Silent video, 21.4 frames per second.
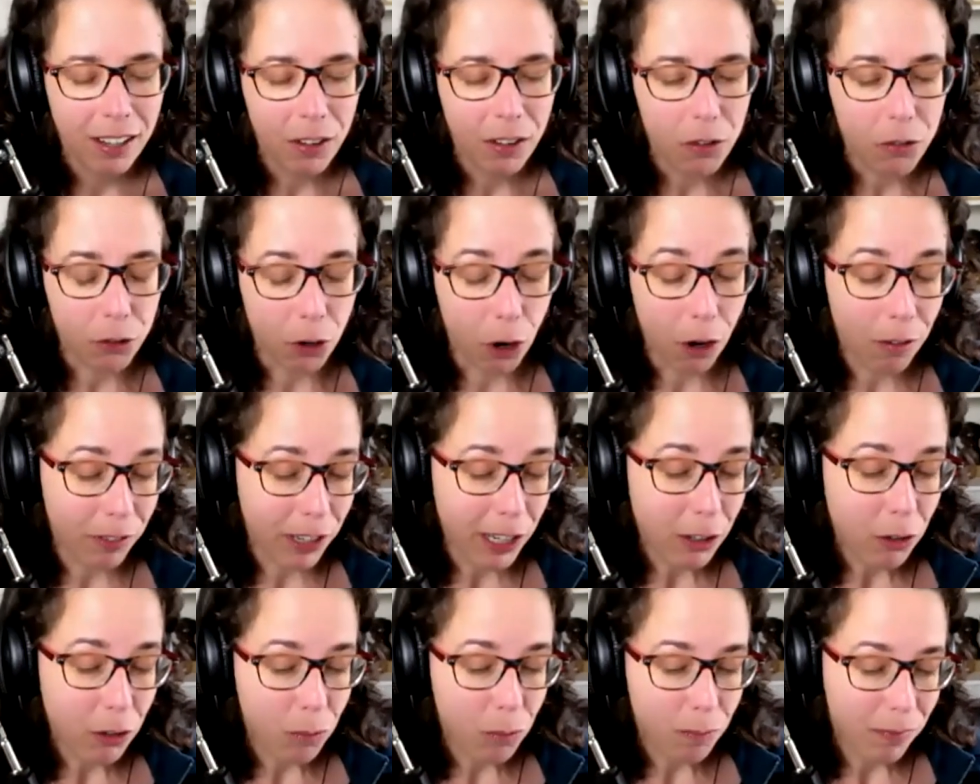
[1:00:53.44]

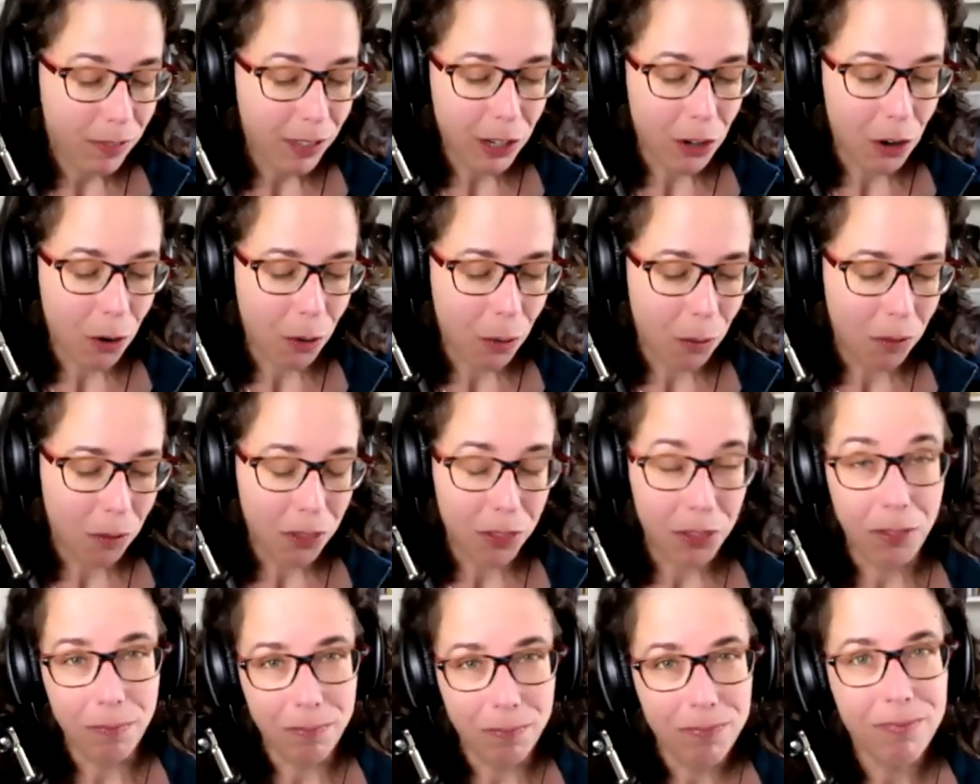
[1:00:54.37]
Solving,
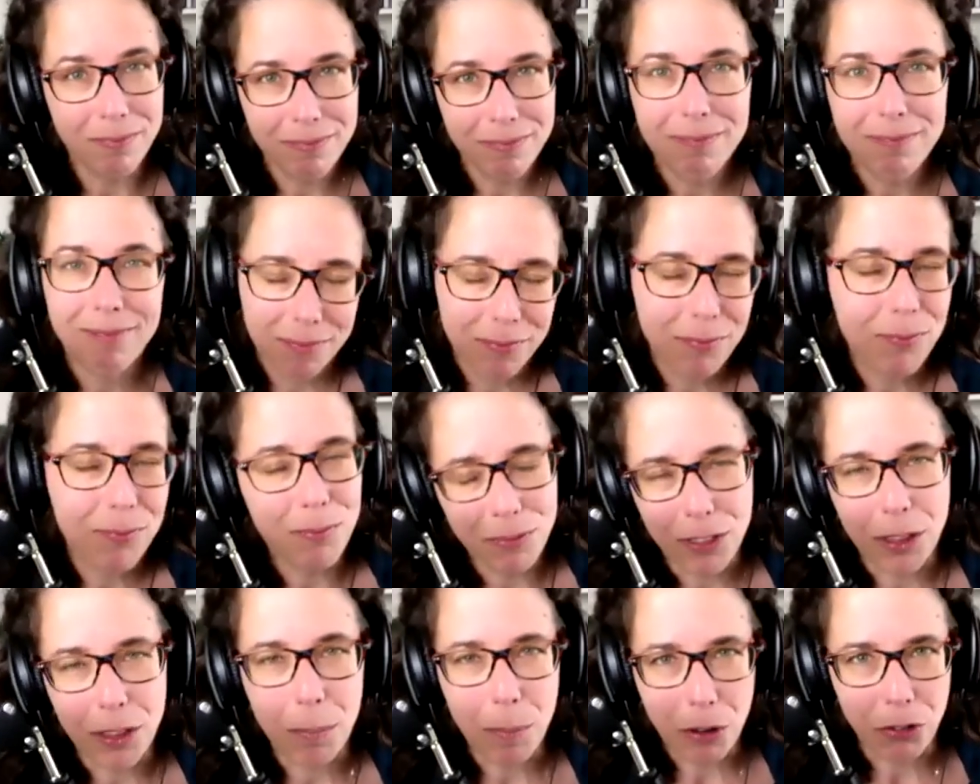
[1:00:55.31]

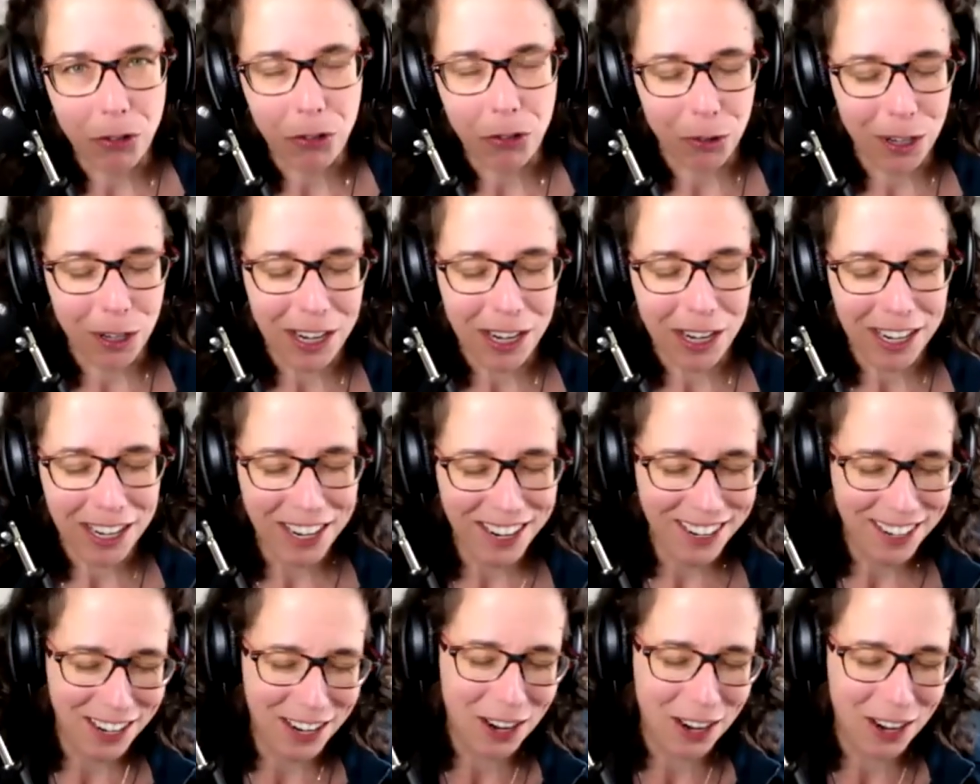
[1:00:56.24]
the mystery
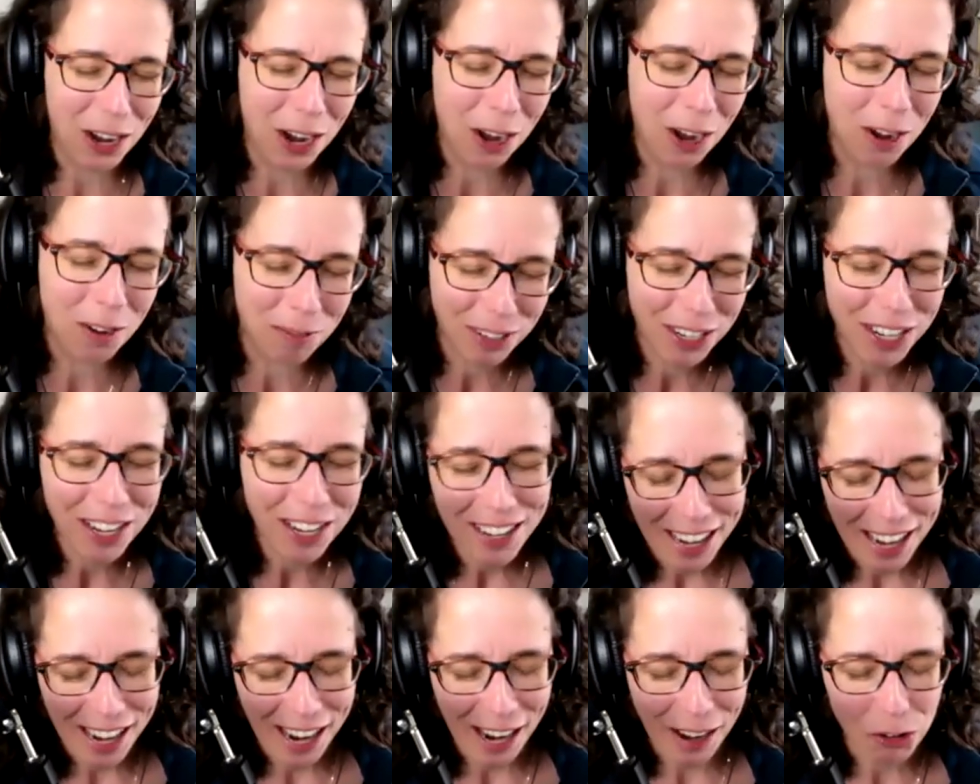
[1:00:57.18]
of
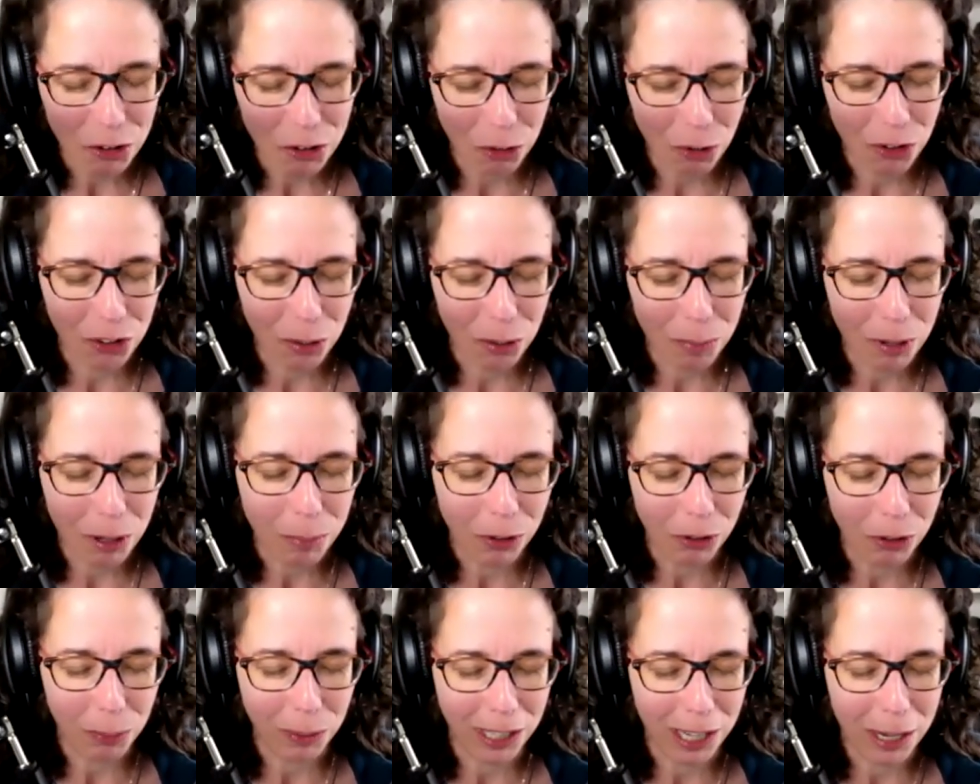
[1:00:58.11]
how George W.
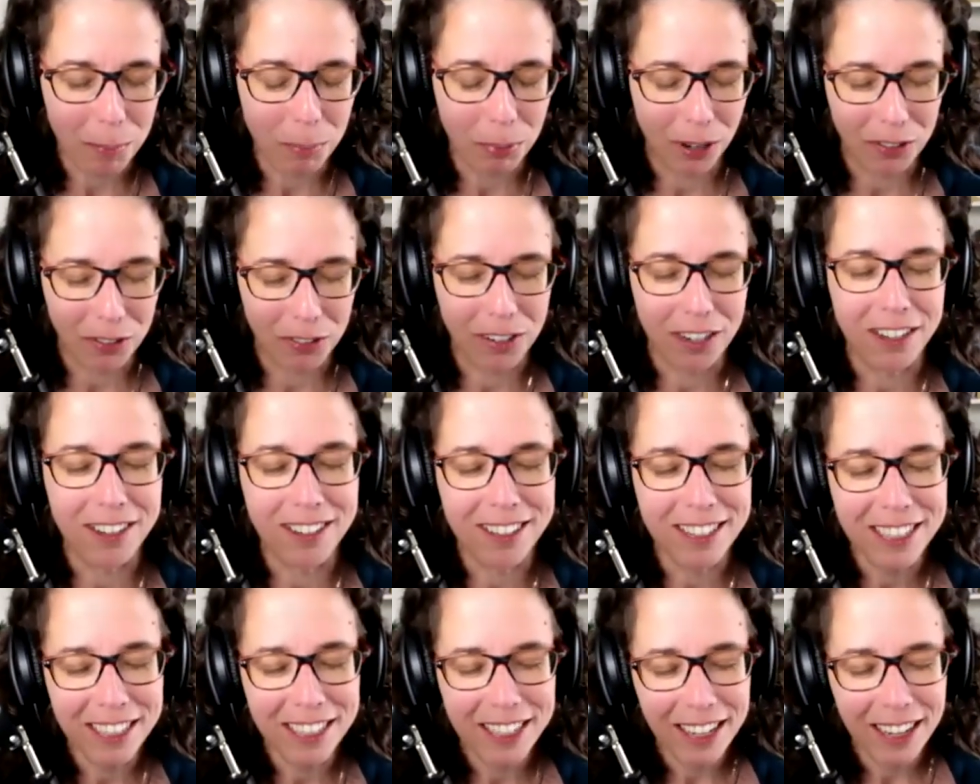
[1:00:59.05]
Bush became president,
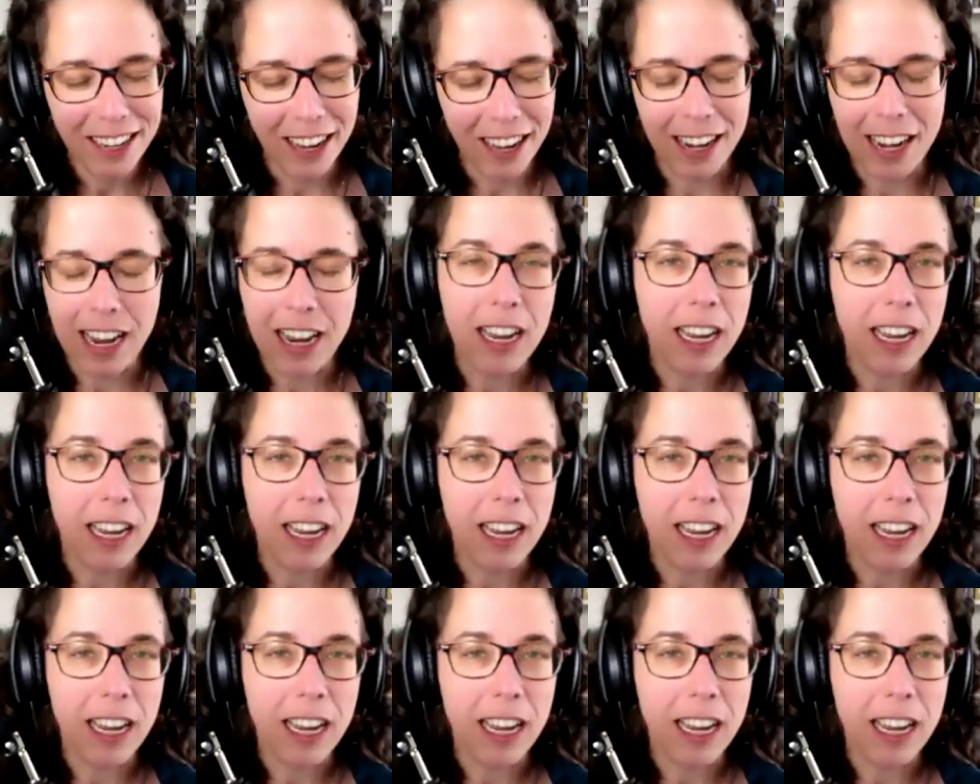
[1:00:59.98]
in